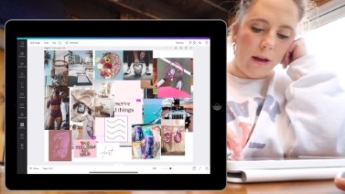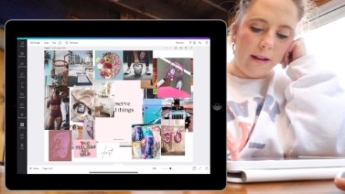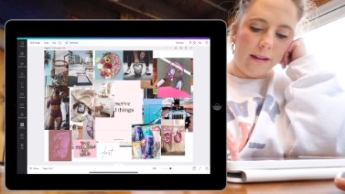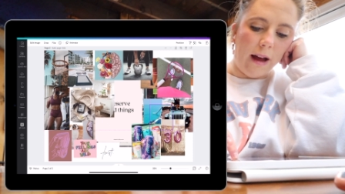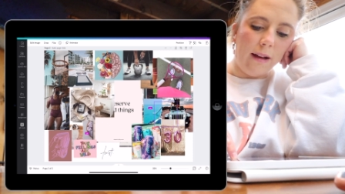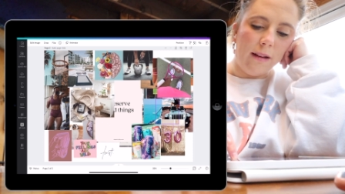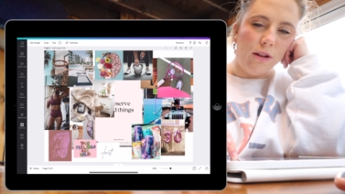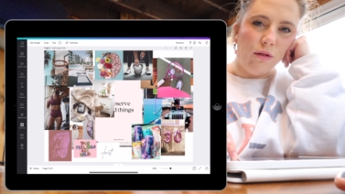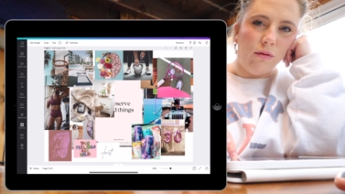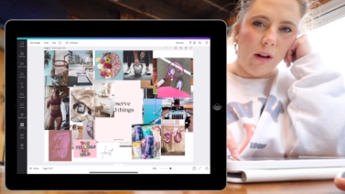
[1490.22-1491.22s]
it's not
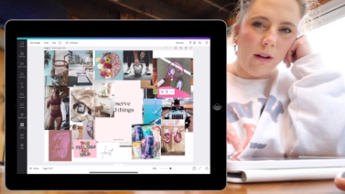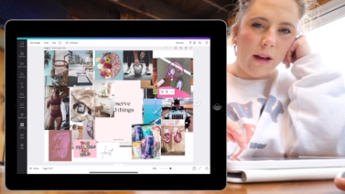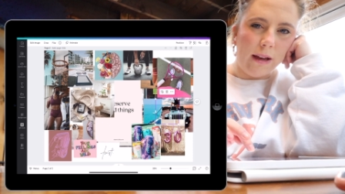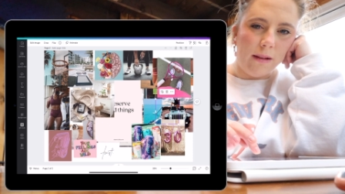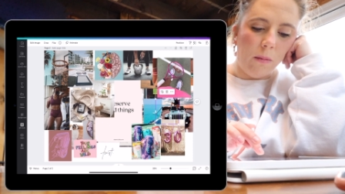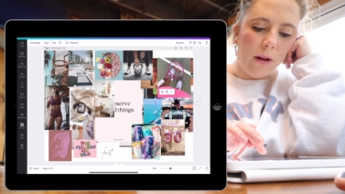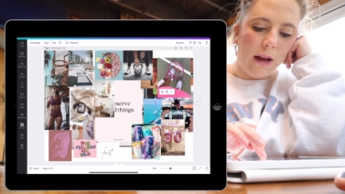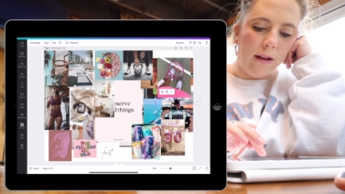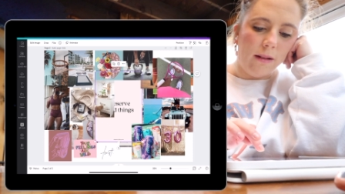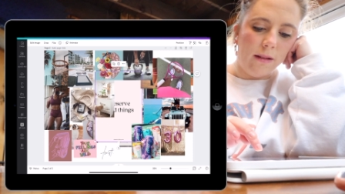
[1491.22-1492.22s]
to look like someone
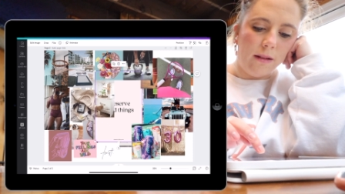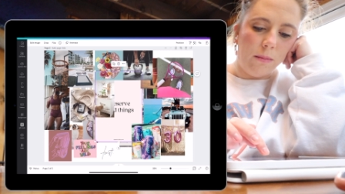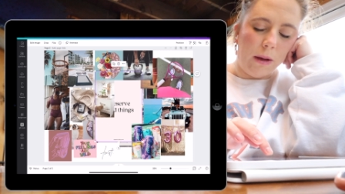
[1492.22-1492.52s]
else,